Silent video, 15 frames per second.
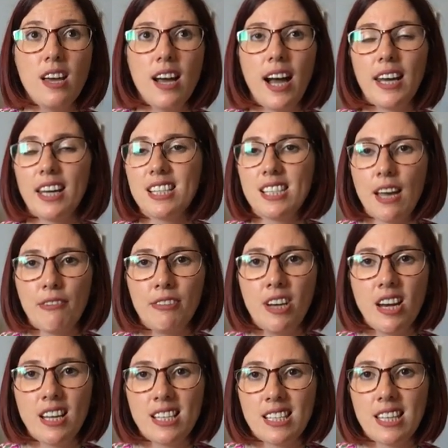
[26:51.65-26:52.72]
and I
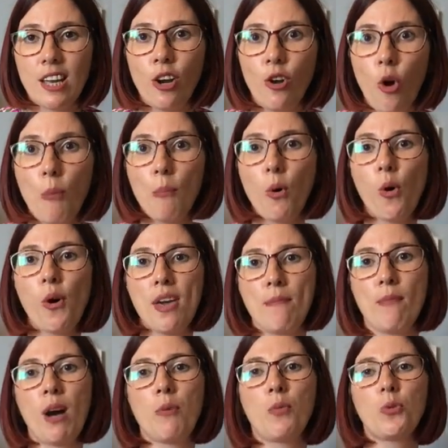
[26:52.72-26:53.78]
definitely see a lot more in
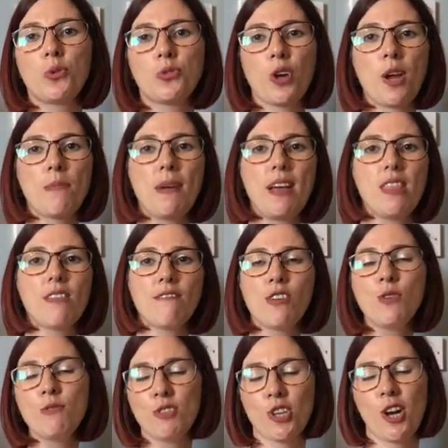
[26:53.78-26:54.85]
my wardrobe in the
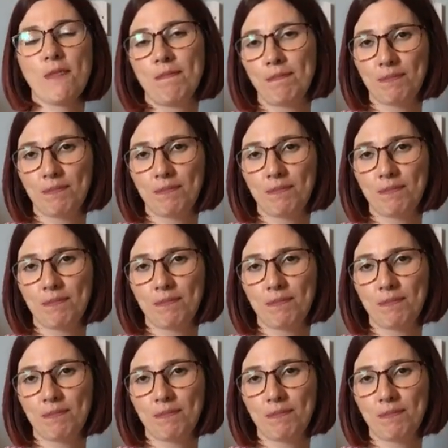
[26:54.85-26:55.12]
future.